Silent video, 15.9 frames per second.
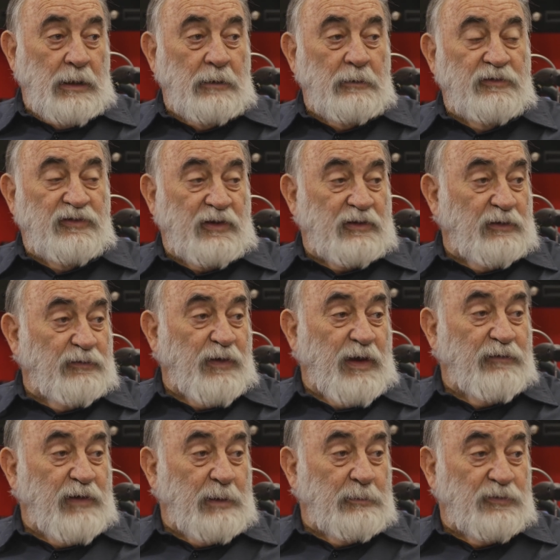
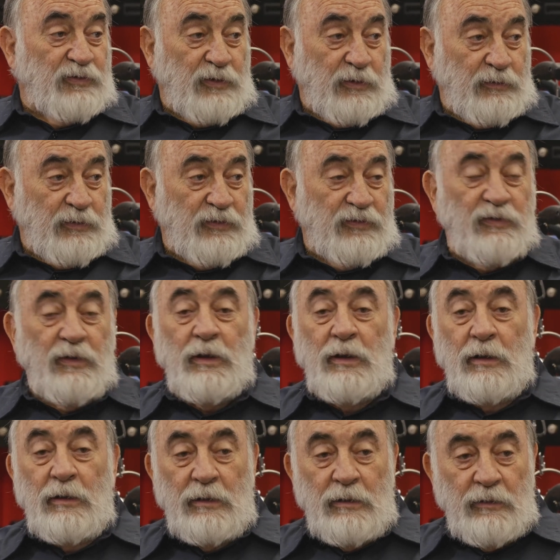65 amp service.
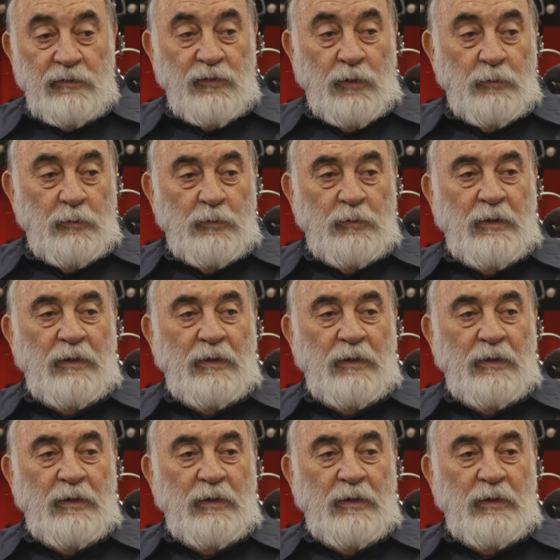So